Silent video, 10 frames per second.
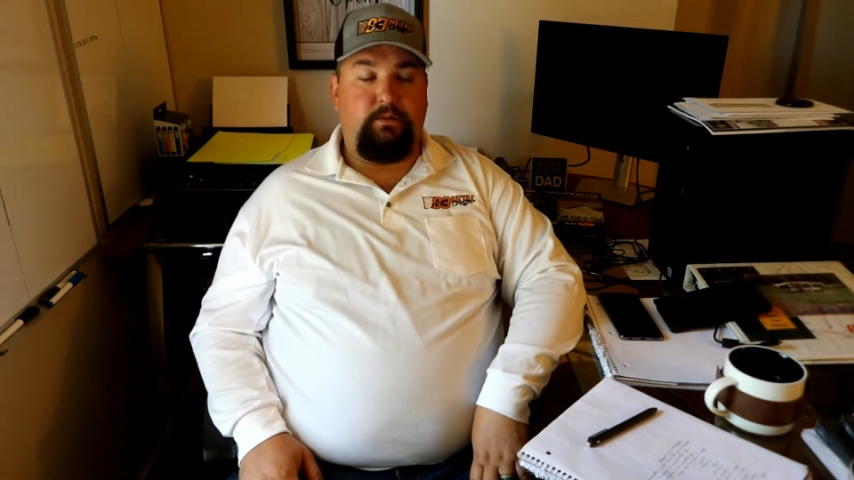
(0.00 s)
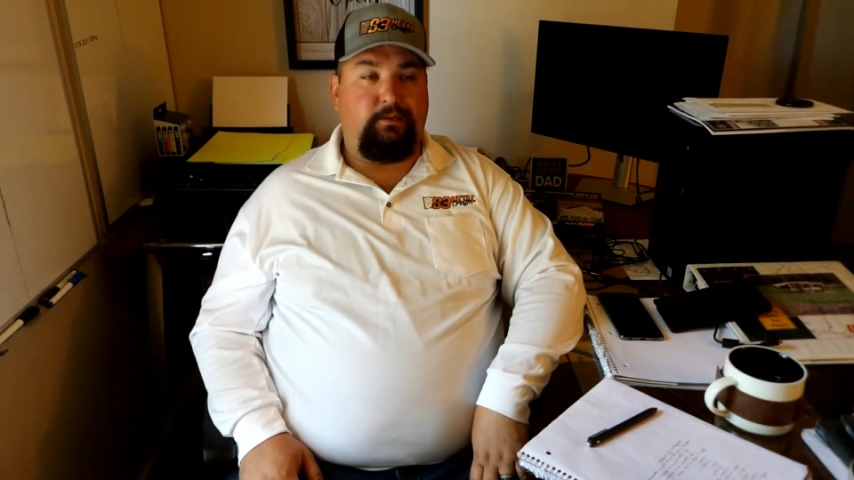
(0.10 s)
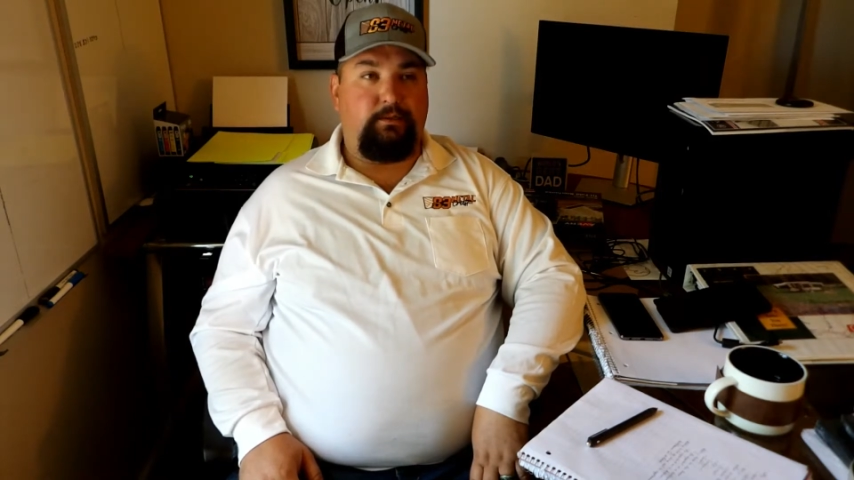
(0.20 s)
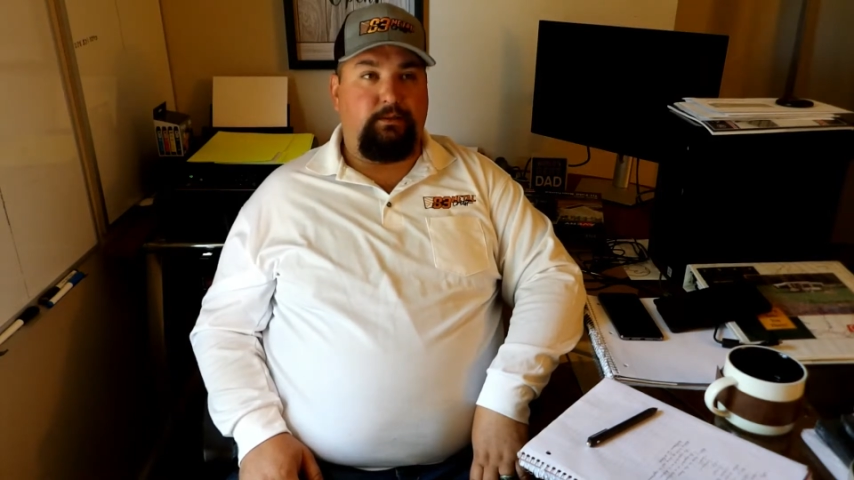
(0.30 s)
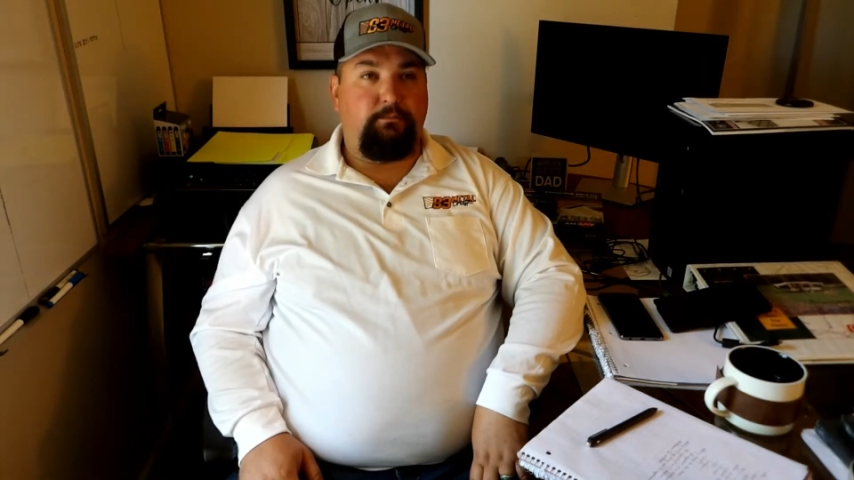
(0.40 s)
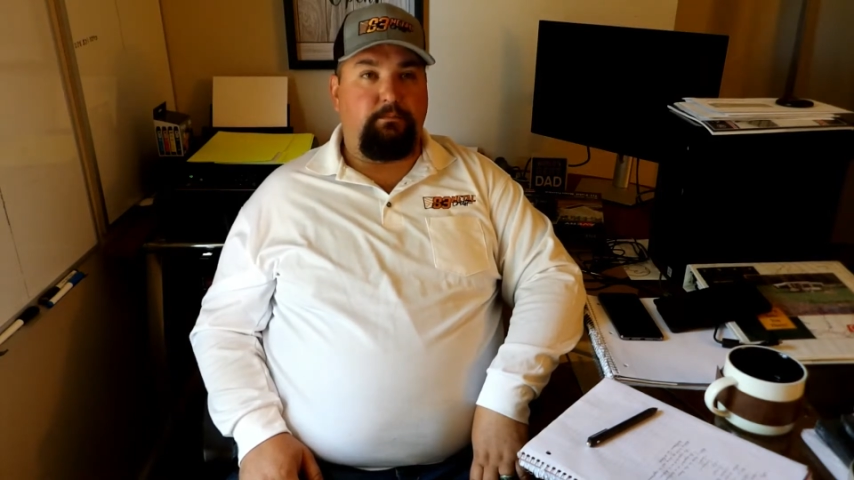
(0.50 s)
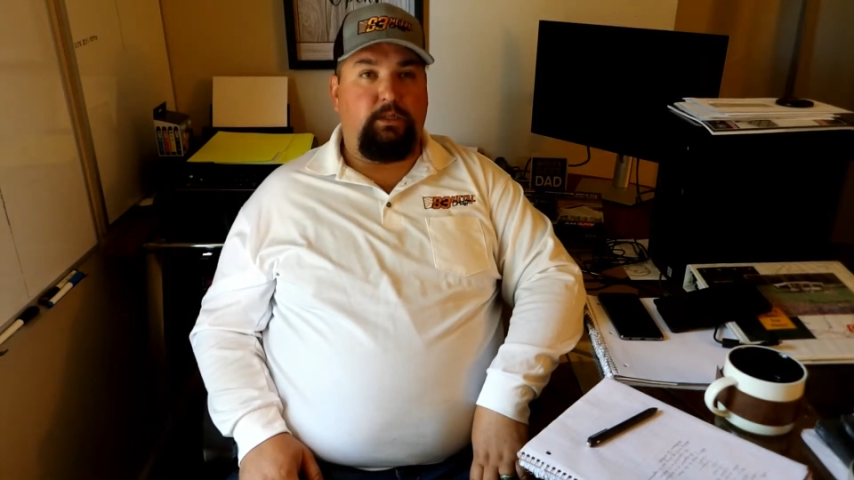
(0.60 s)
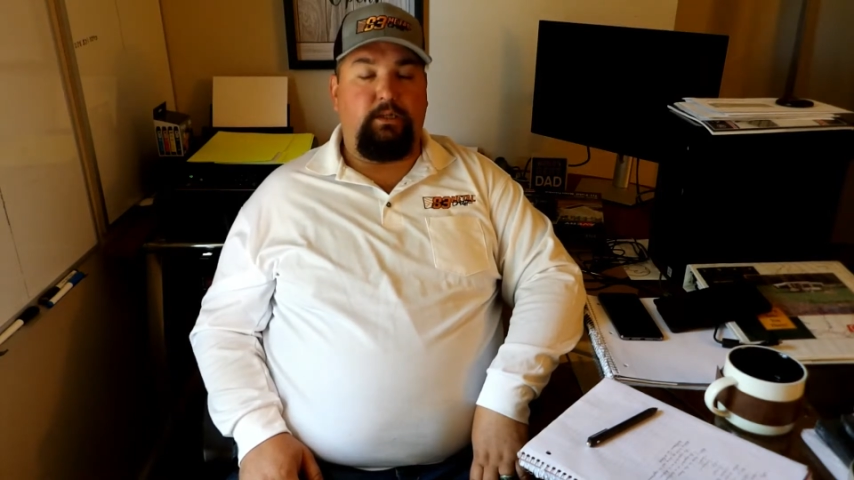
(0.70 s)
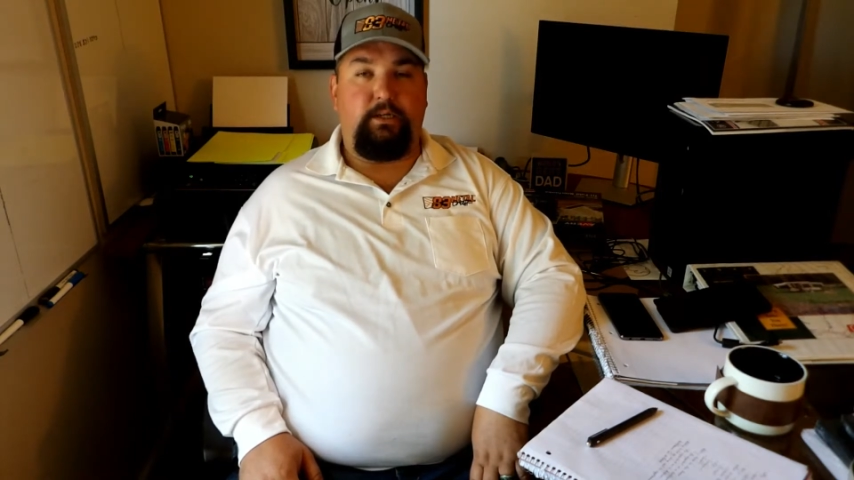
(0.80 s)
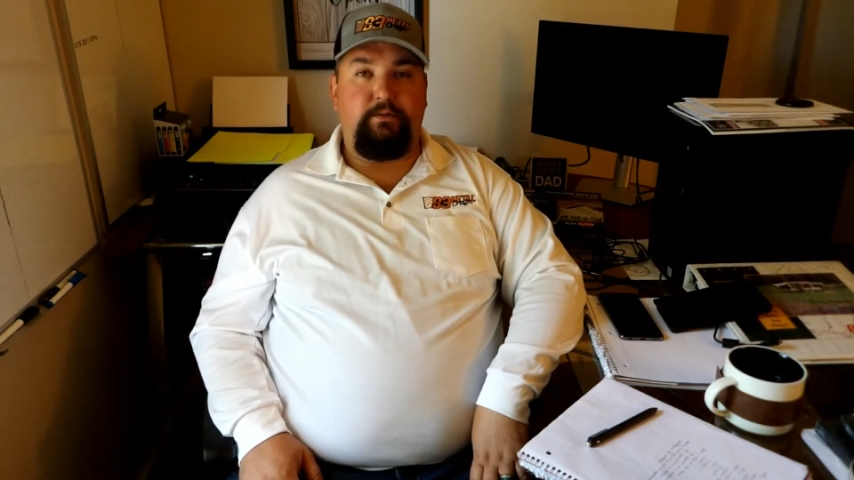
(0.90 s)
A
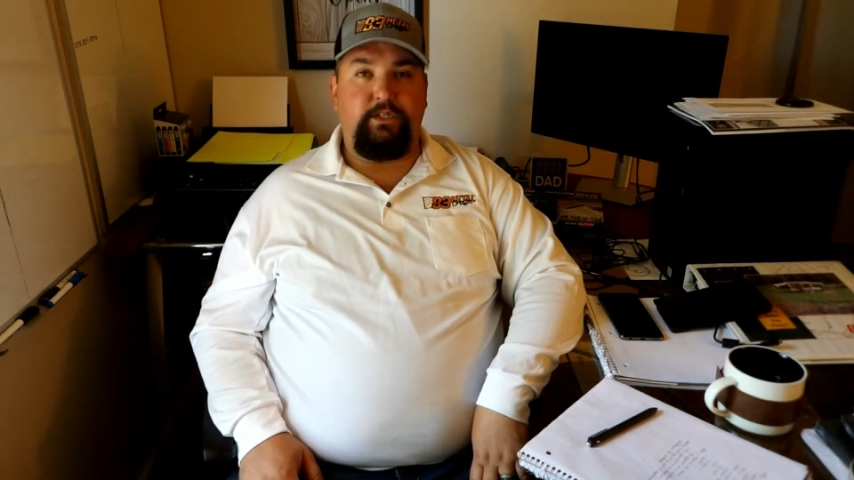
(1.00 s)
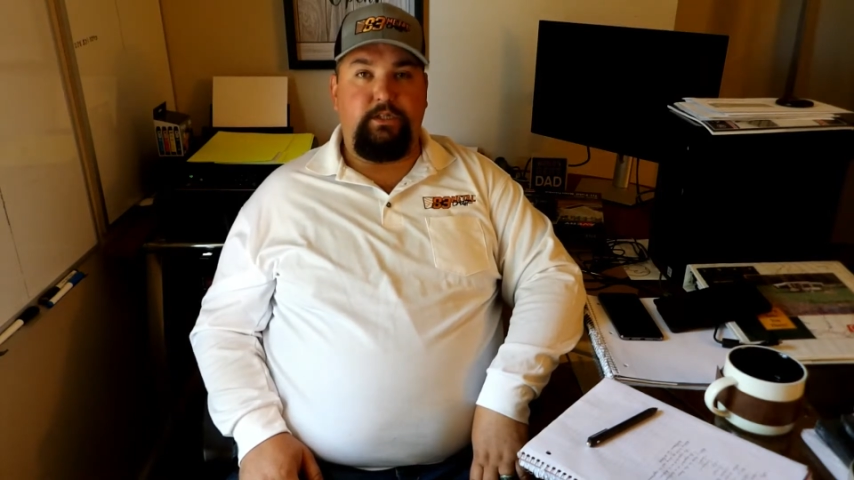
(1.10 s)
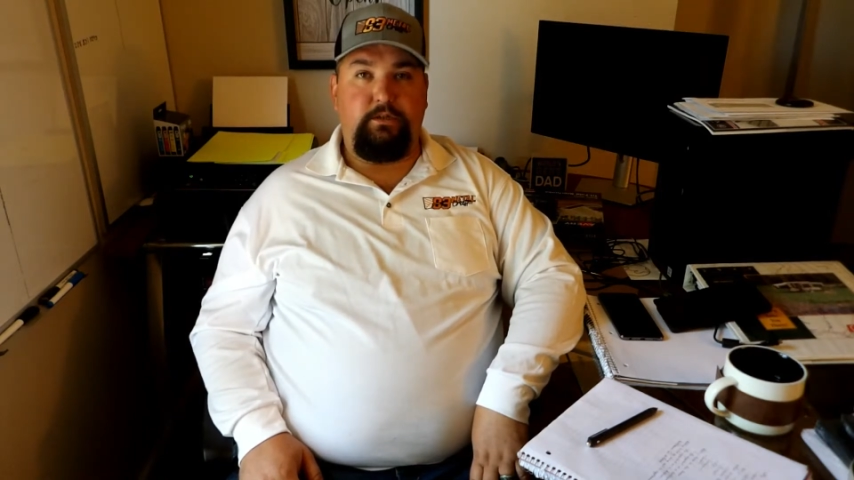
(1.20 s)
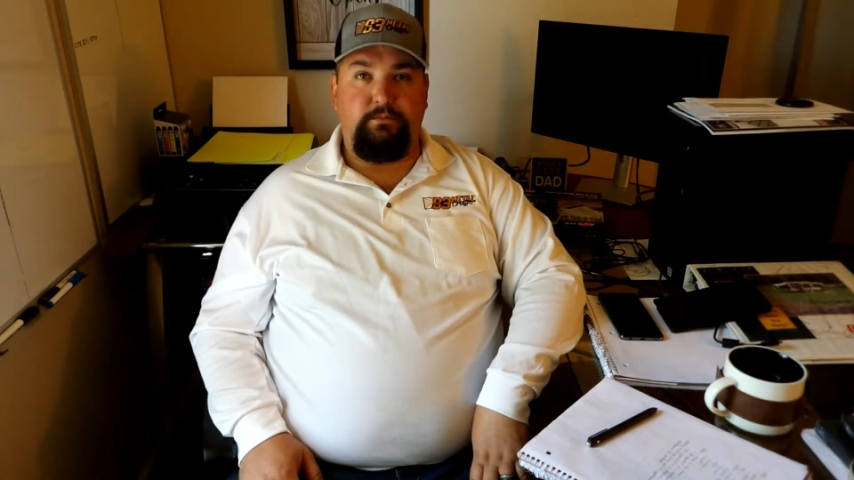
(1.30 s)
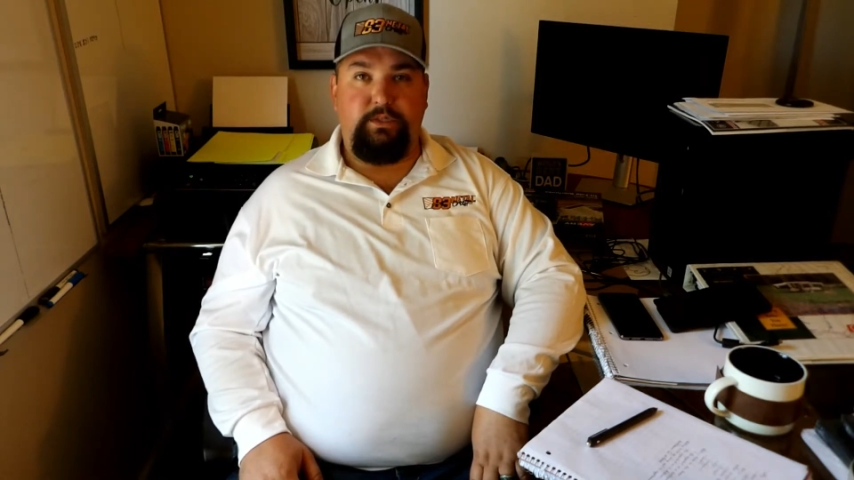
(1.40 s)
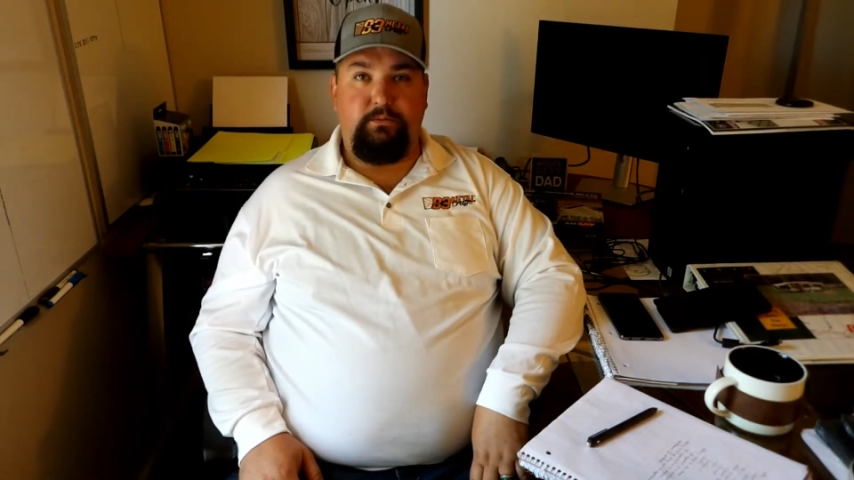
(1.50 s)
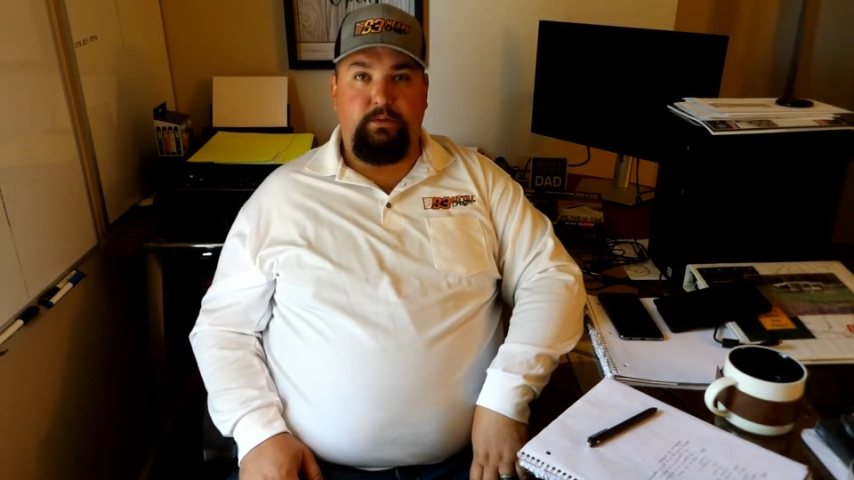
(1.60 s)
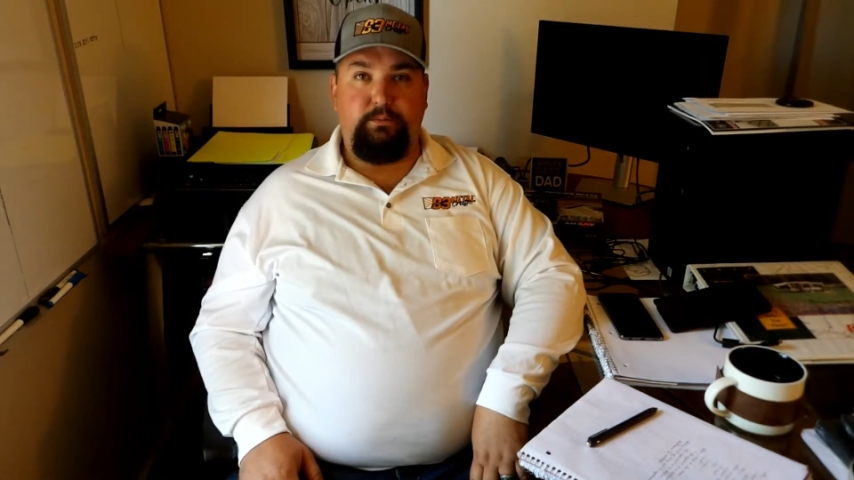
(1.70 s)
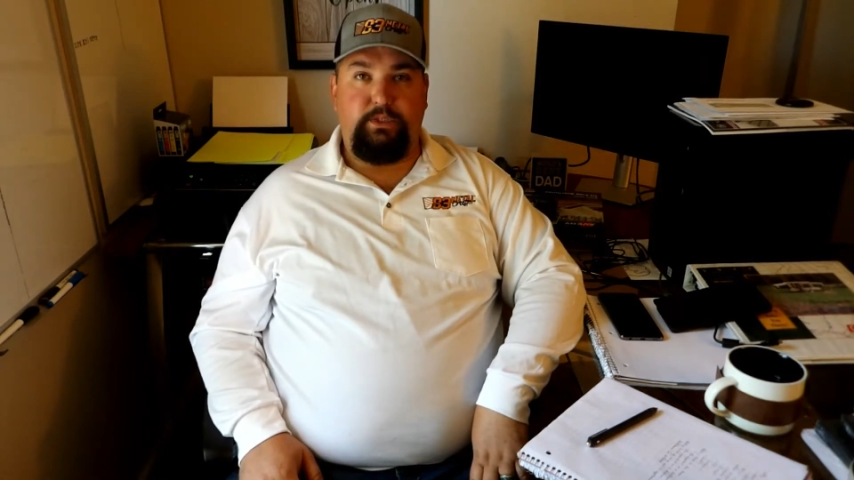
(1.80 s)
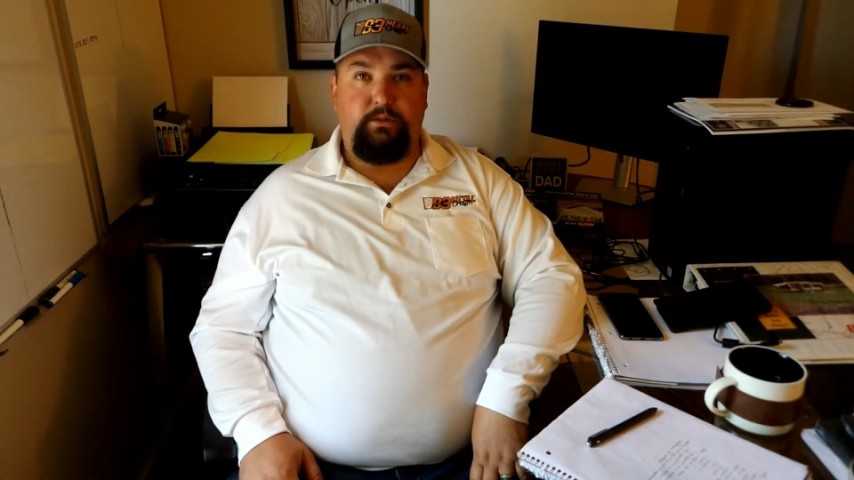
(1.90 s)
lot of these homes that were
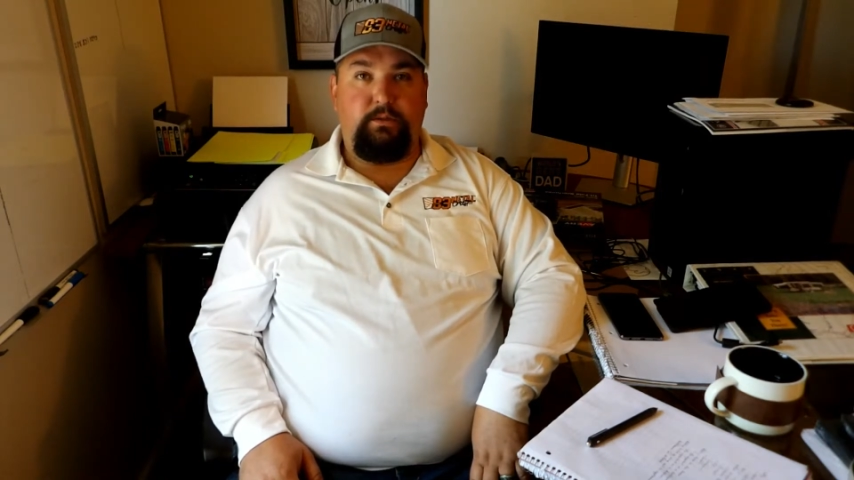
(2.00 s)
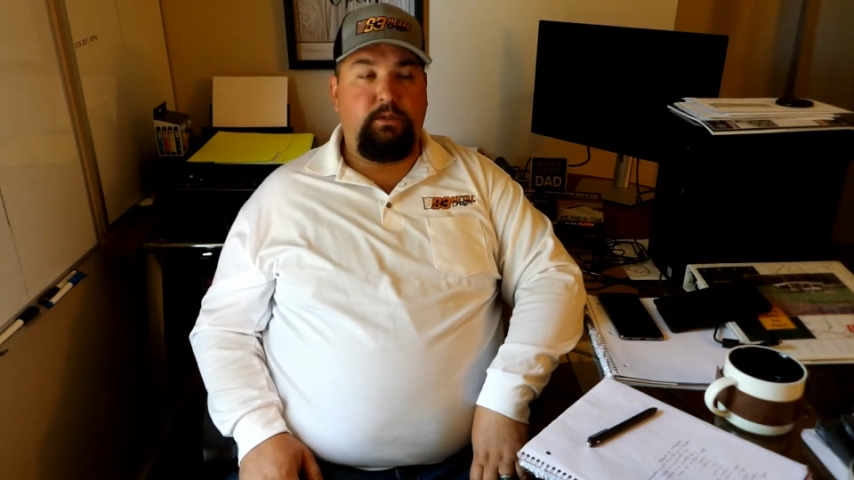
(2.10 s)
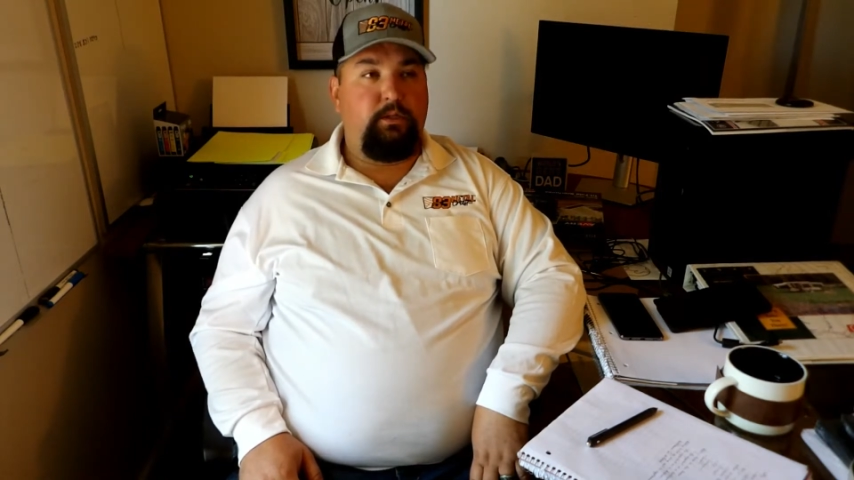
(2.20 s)
built